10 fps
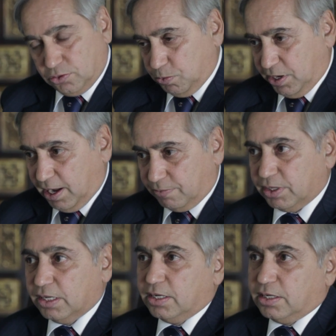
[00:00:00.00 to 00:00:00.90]
So we
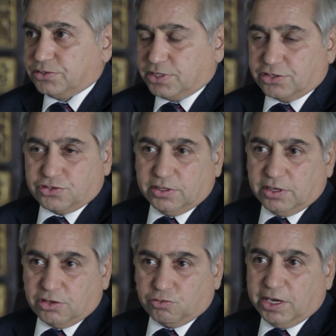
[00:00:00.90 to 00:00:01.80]
have a section
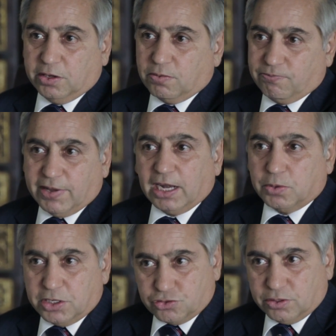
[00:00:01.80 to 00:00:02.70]
in our training on
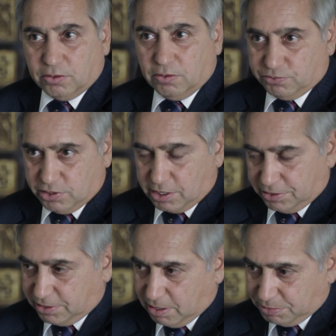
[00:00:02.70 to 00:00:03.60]
valuation of
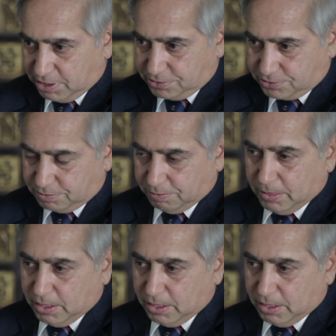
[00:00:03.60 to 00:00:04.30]
target companies,